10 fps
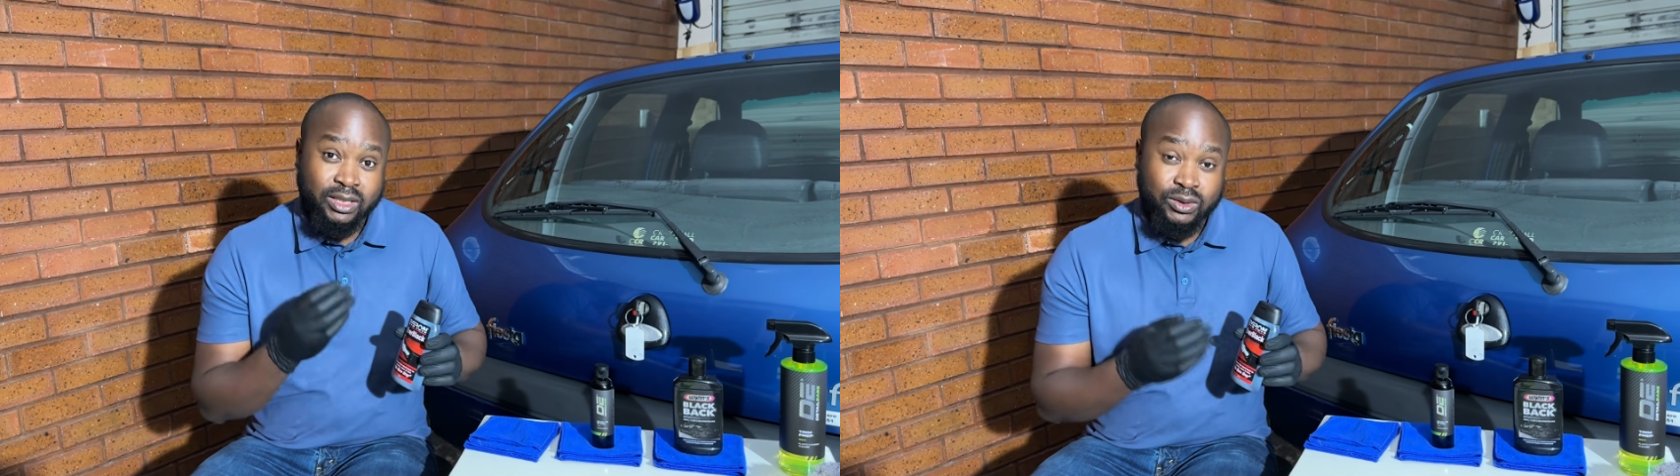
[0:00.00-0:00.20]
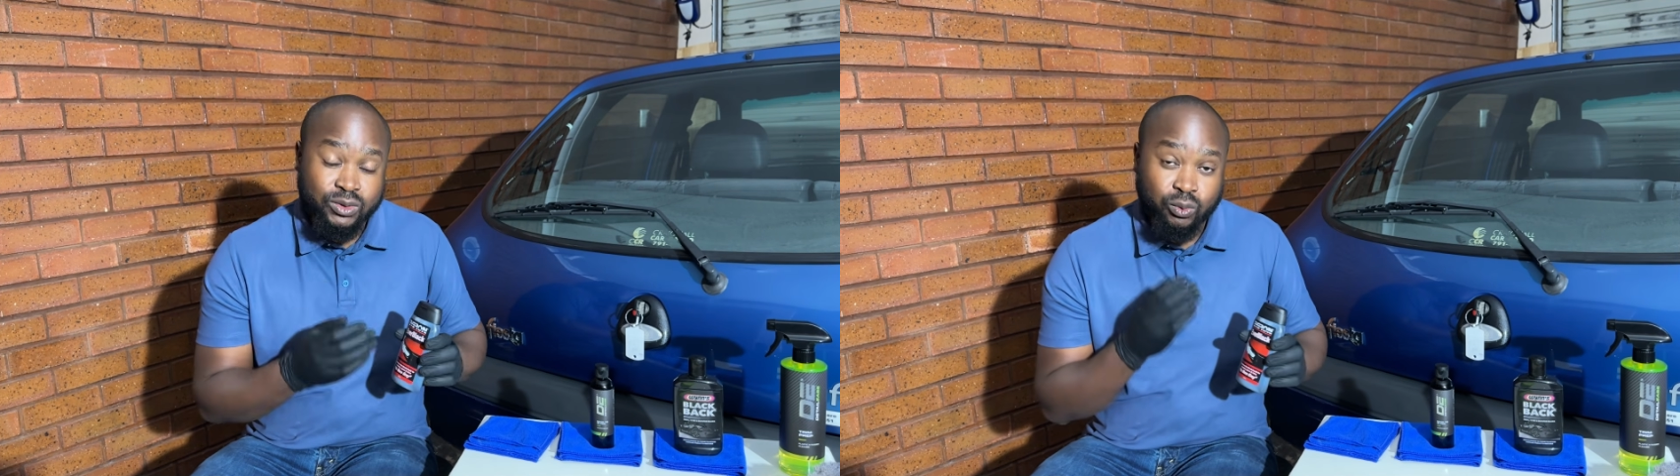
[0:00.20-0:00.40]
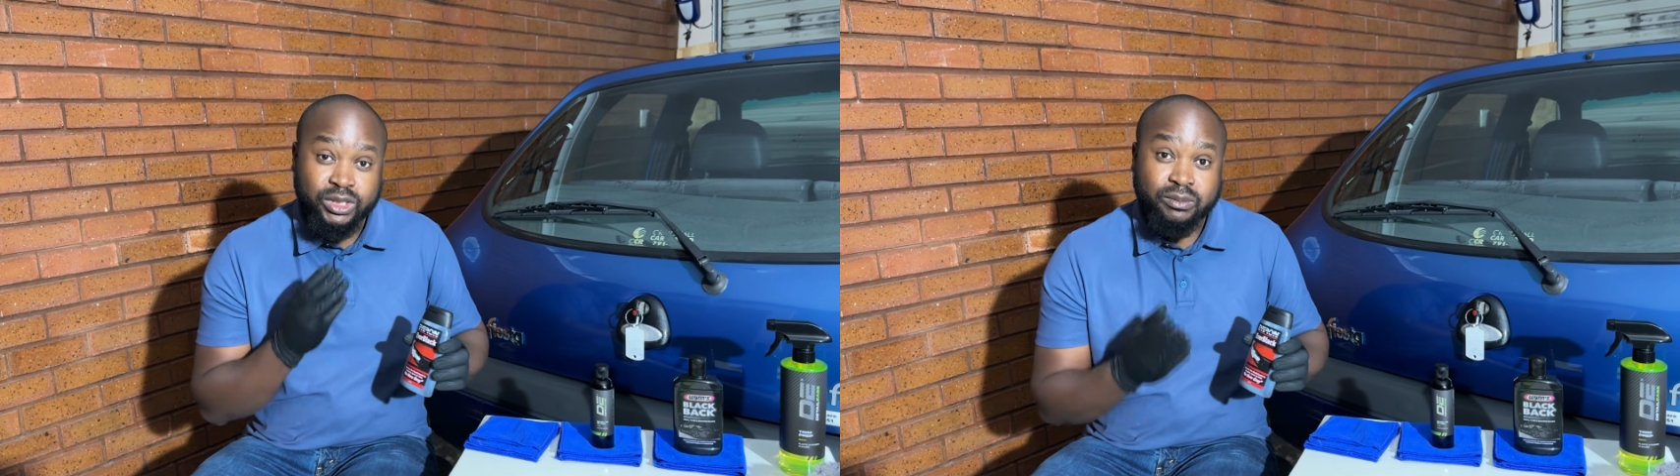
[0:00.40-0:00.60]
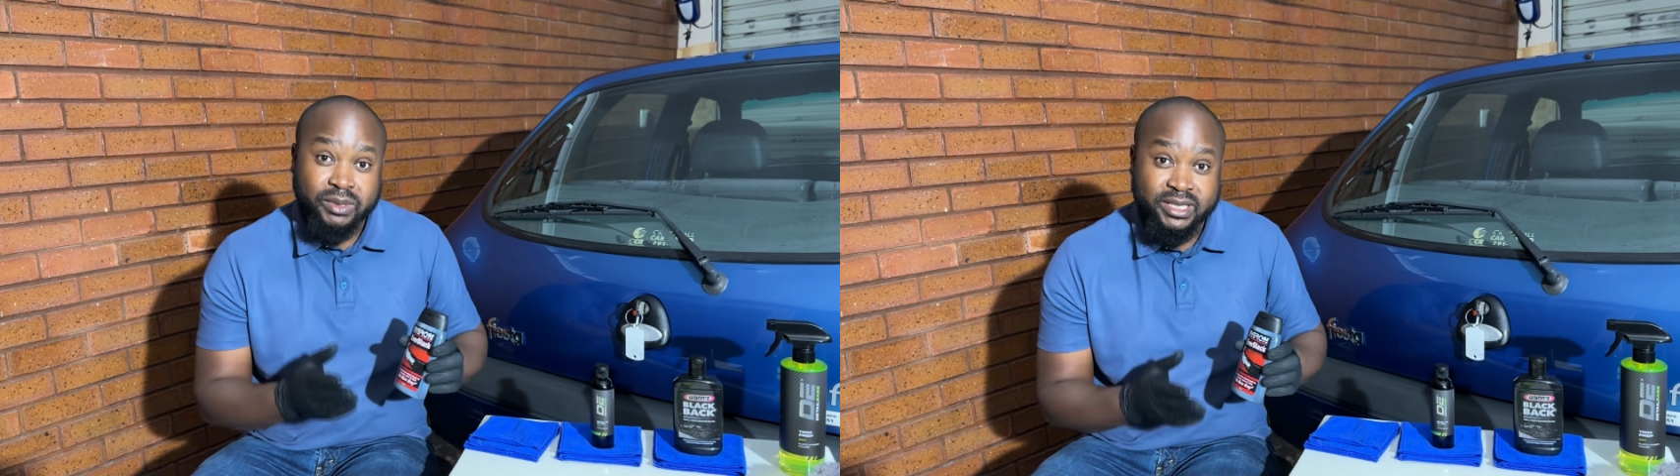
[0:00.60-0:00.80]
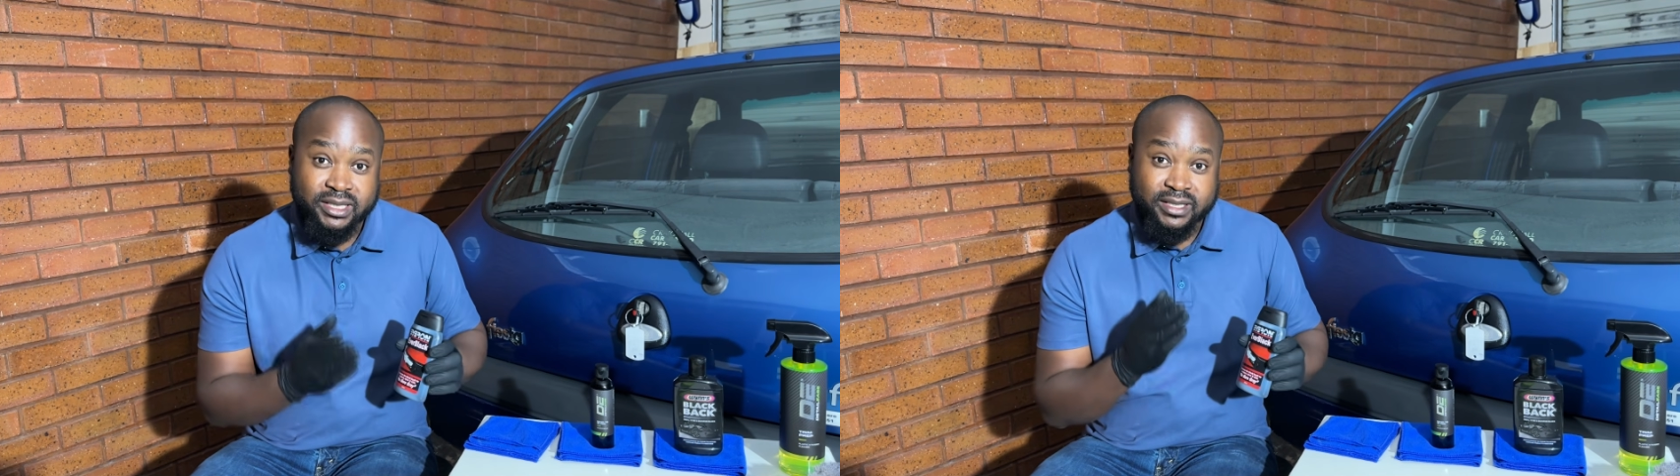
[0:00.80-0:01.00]
So which
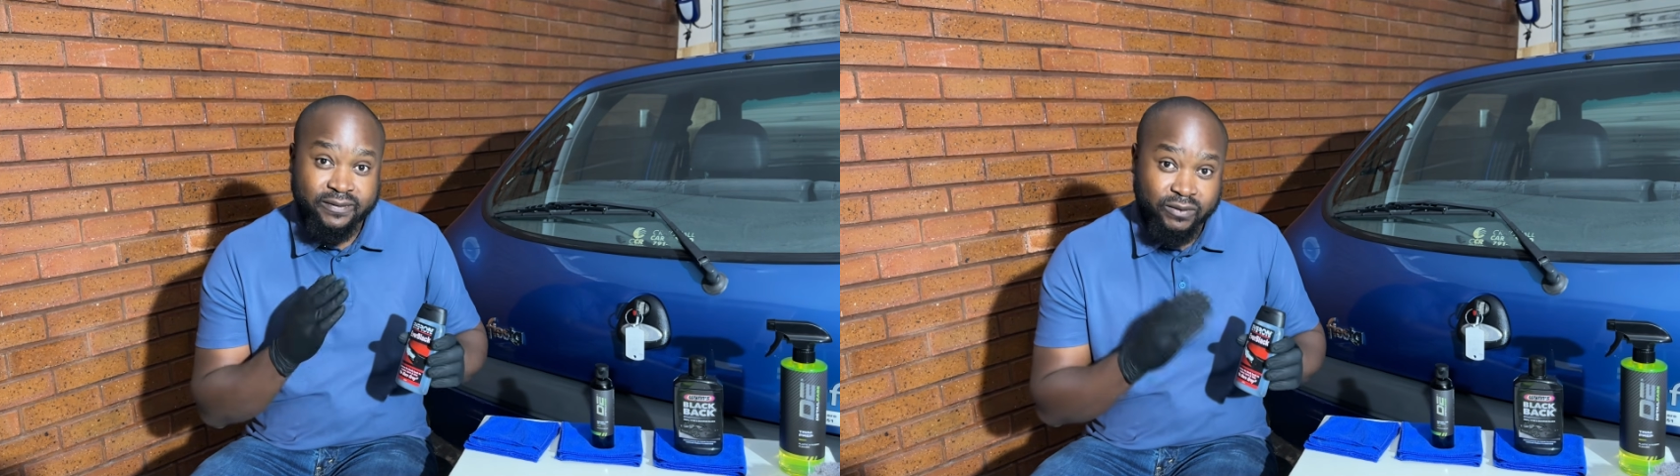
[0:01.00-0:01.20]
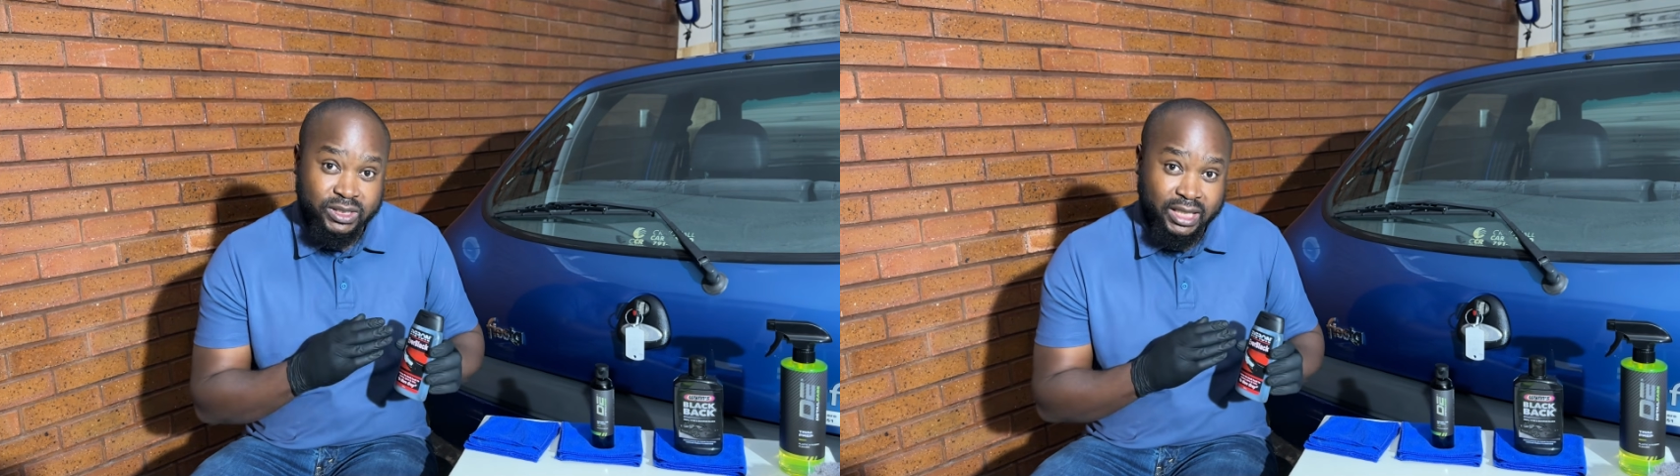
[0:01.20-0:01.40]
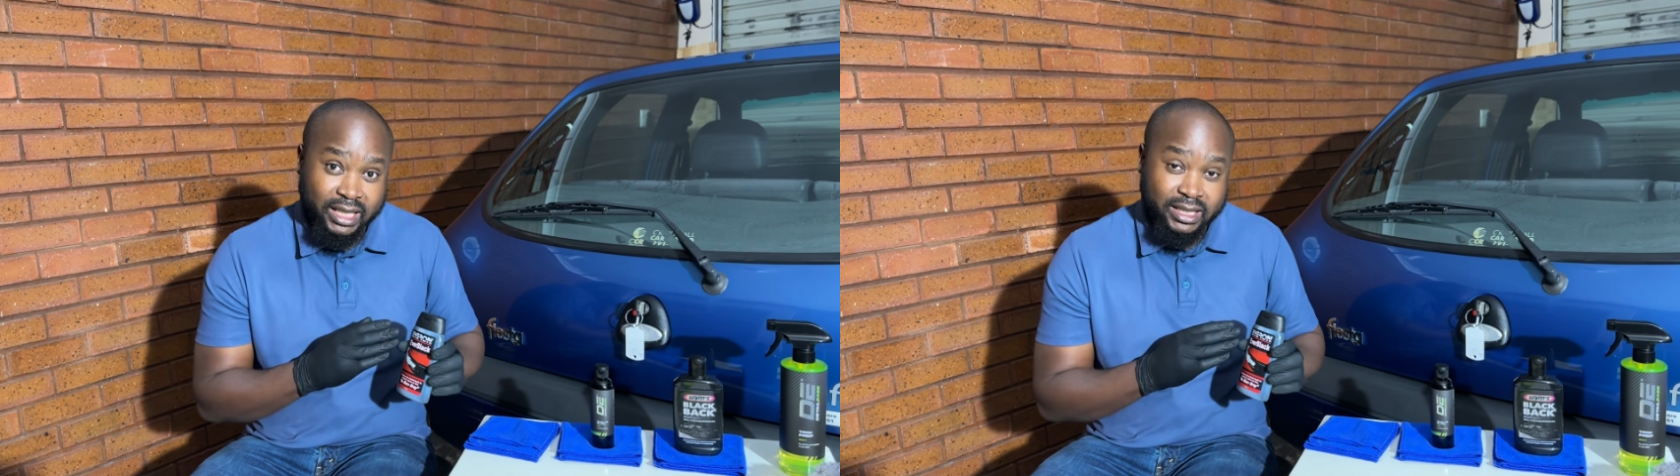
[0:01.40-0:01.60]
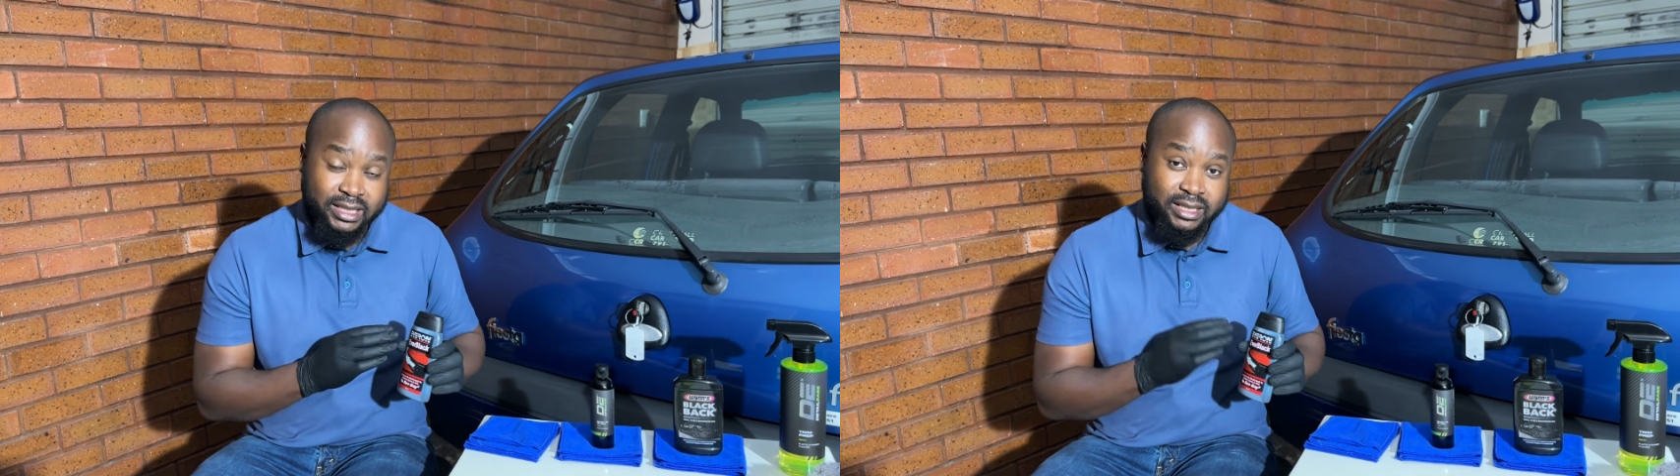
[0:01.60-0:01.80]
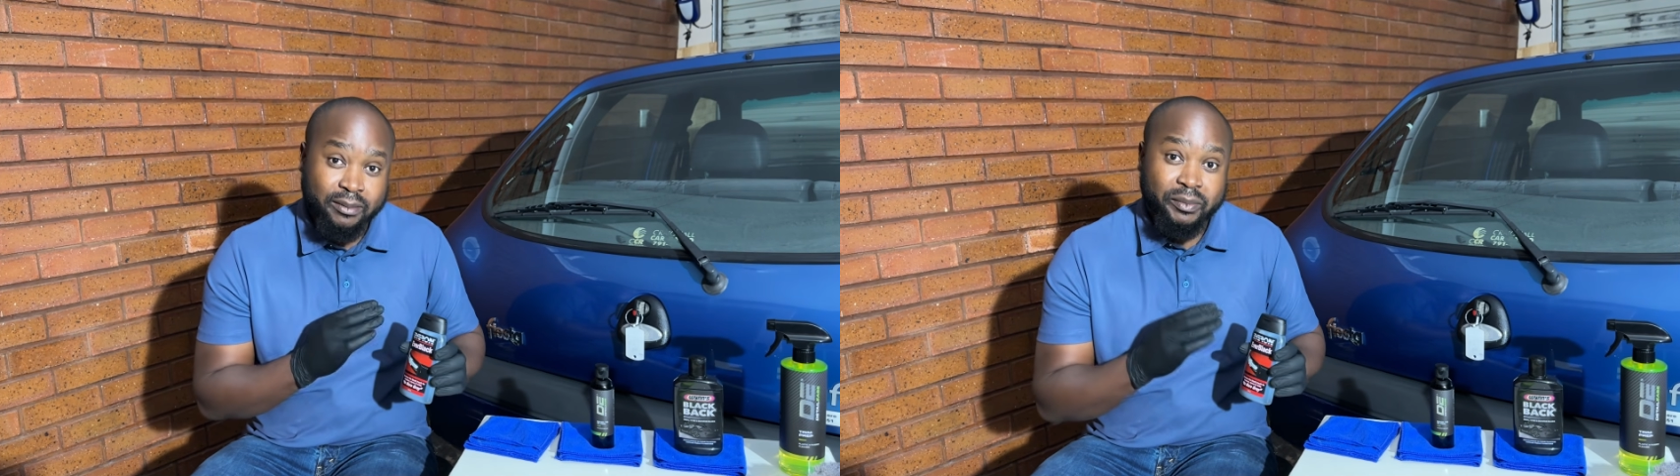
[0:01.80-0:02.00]
means it's 40 rand